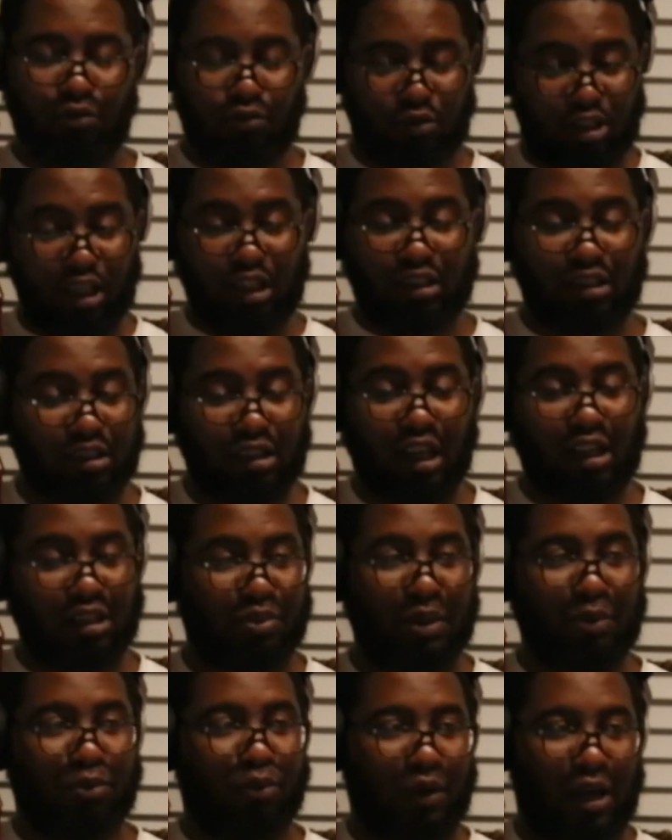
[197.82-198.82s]
60,000
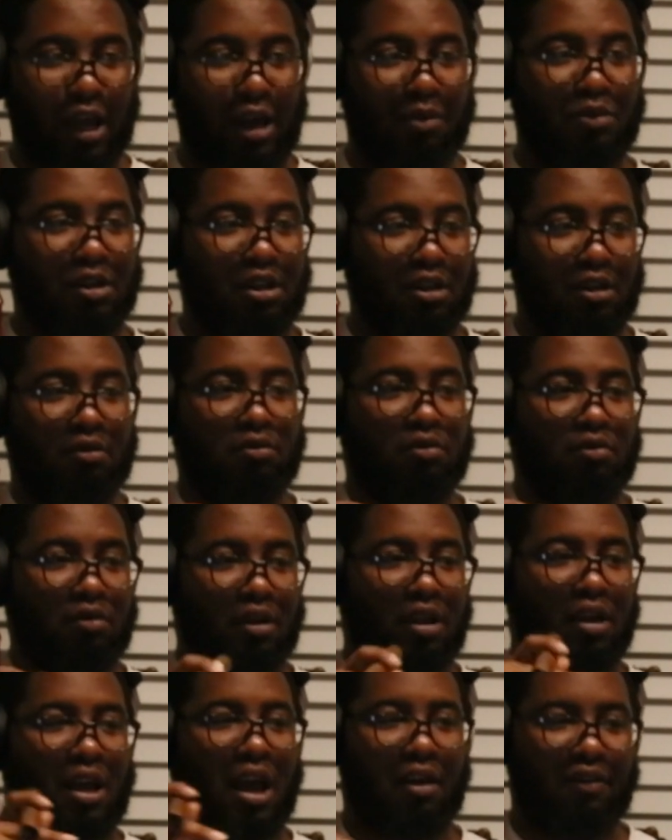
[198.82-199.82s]
people will have me
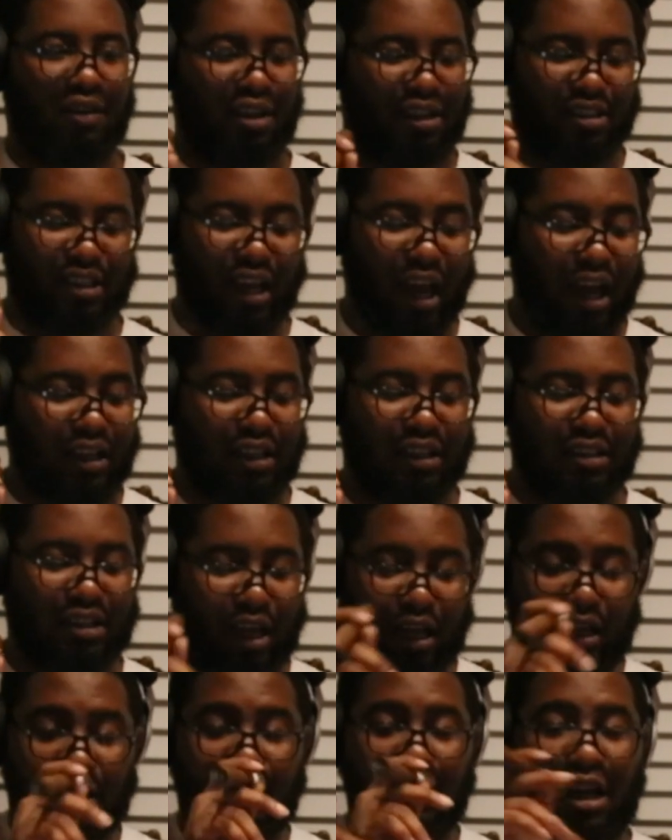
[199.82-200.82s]
have an anxiety
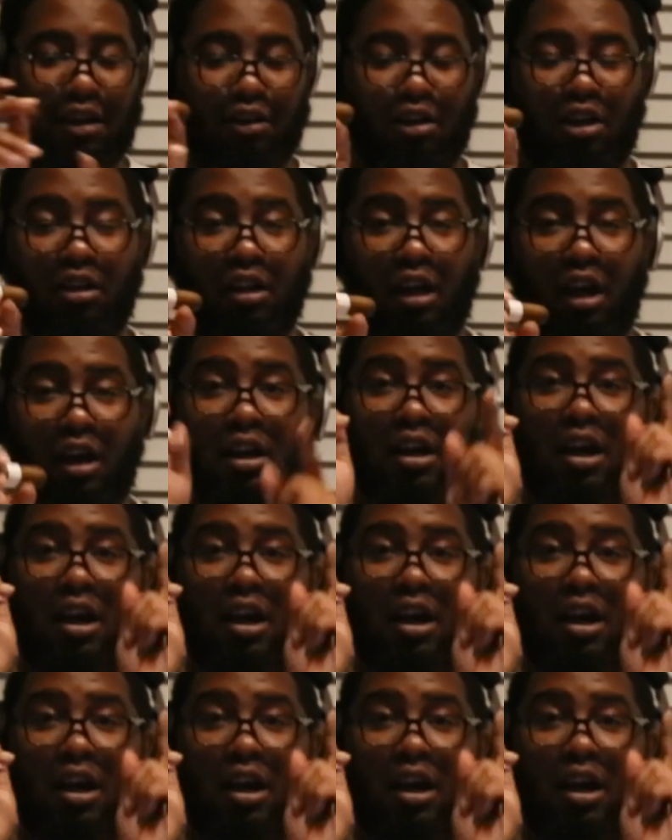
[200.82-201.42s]
attack. Not even gonna lie.